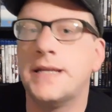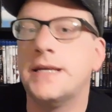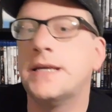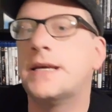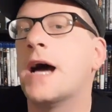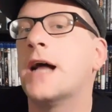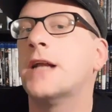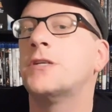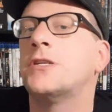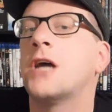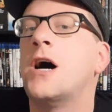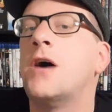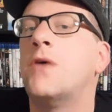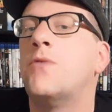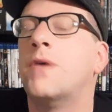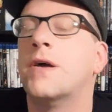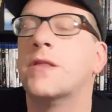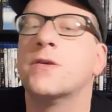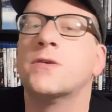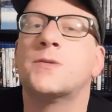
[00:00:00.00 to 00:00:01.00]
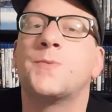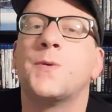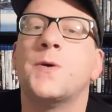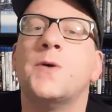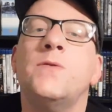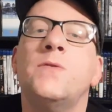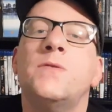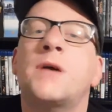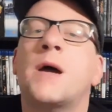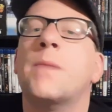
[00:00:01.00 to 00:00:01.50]
And you got John
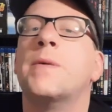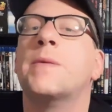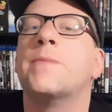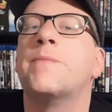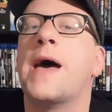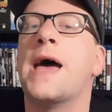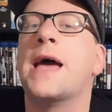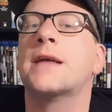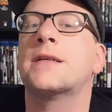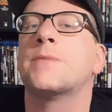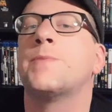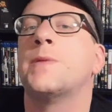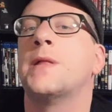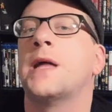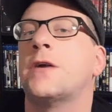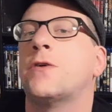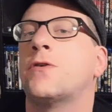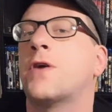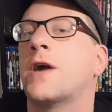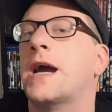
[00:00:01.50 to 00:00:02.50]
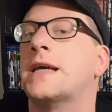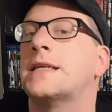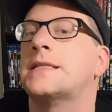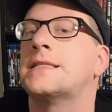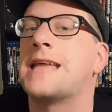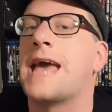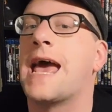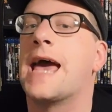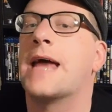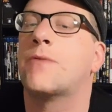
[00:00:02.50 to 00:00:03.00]
Witherspoon coming back to play
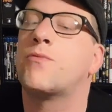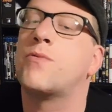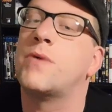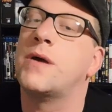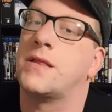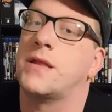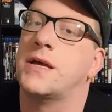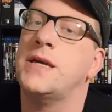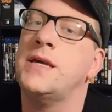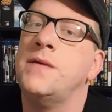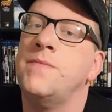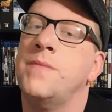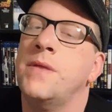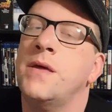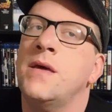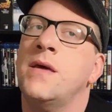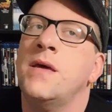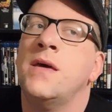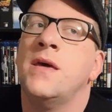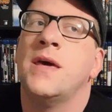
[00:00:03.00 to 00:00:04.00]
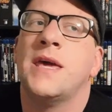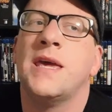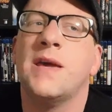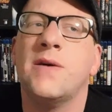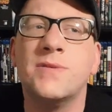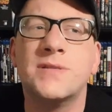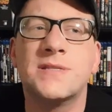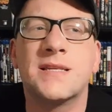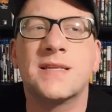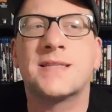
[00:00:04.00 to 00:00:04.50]
Craig's dad, Willie. He
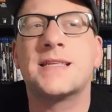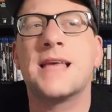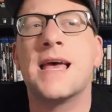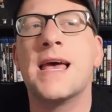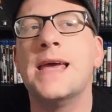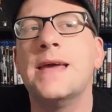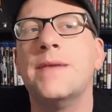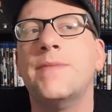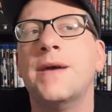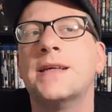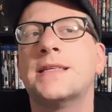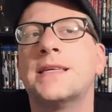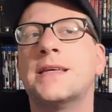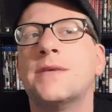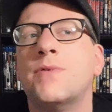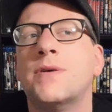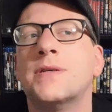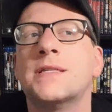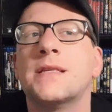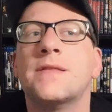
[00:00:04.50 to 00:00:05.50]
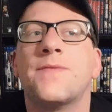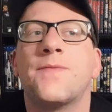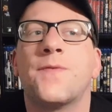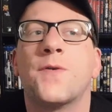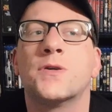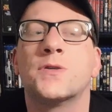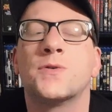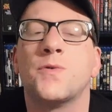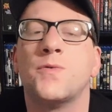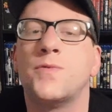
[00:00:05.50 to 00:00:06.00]
was the same as he was in the
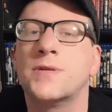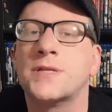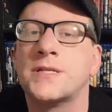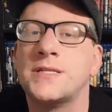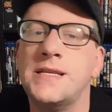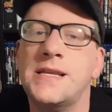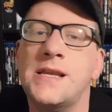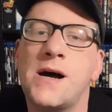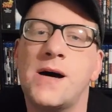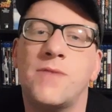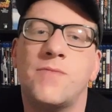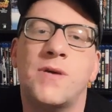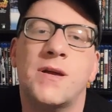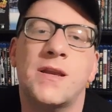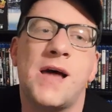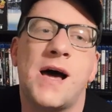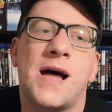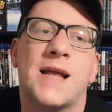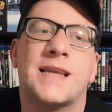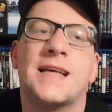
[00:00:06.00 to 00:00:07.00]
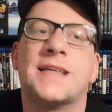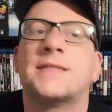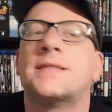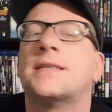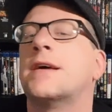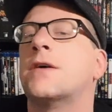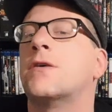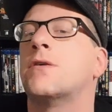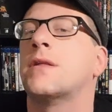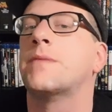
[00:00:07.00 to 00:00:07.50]
first one, which not what not
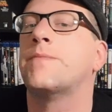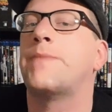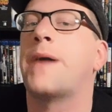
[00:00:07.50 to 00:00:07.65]
necessarily